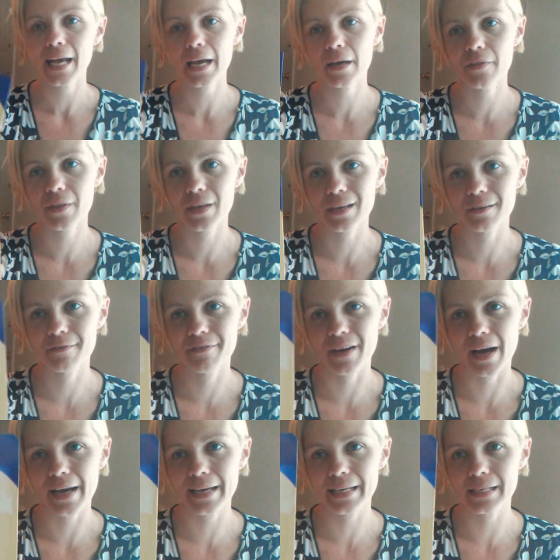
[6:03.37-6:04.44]
and the
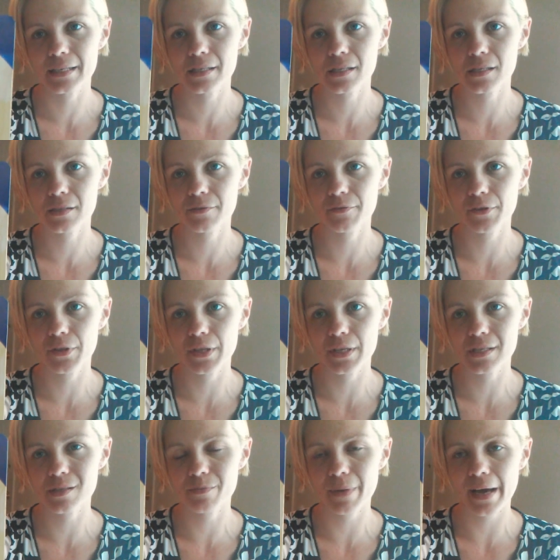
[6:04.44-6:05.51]
advice for
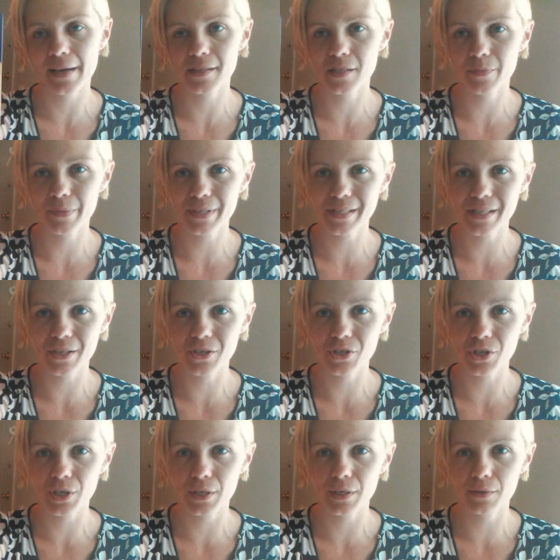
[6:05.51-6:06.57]
this past
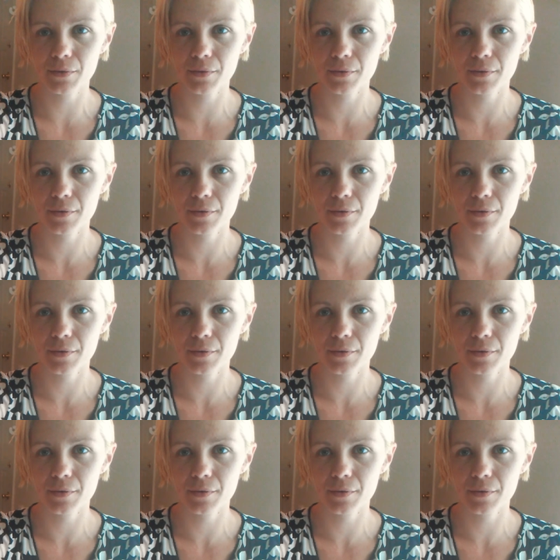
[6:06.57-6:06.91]
position